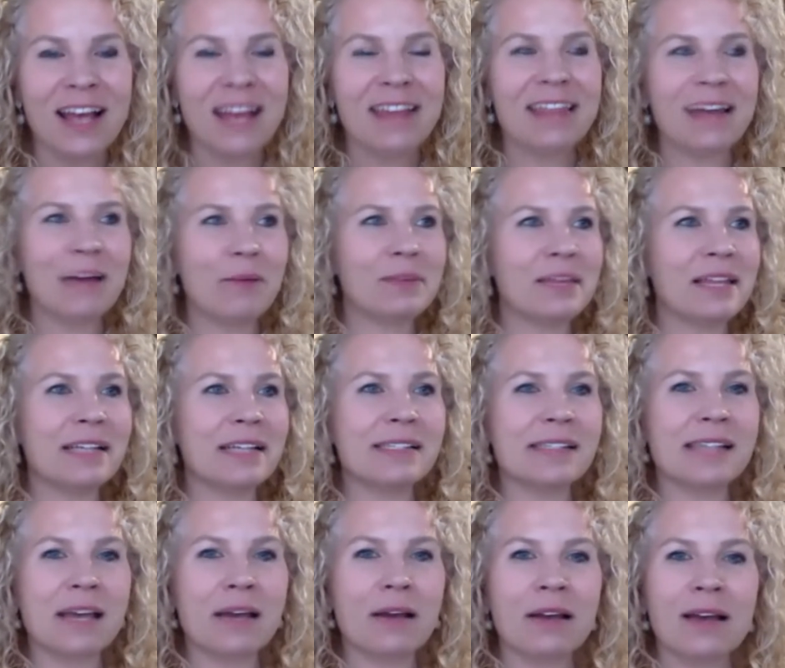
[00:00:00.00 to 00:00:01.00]
that when they
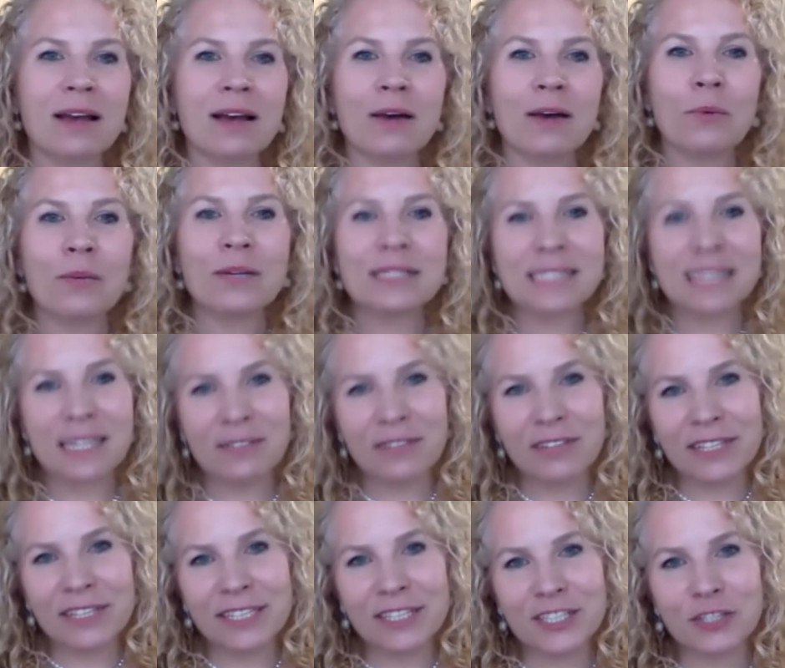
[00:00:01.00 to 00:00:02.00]
say what
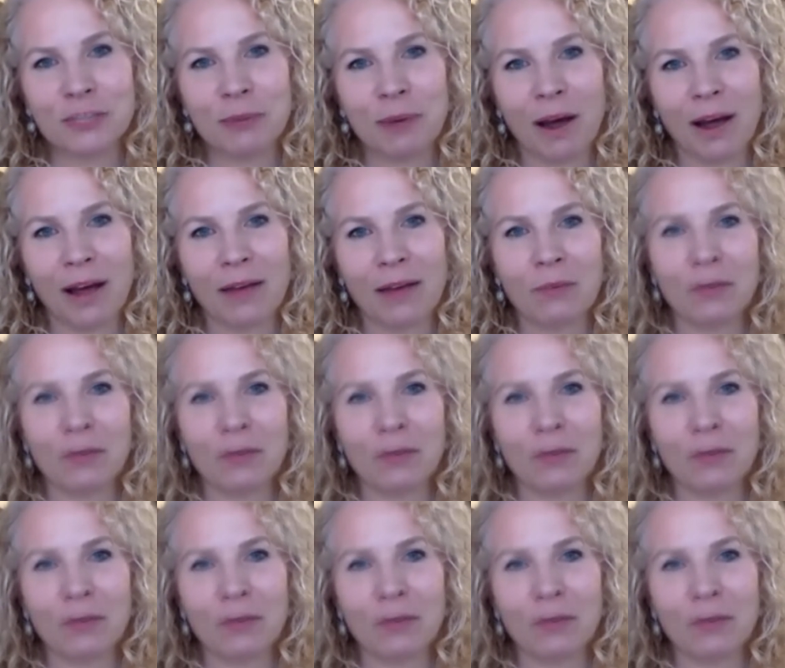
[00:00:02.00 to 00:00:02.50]
TV did you buy?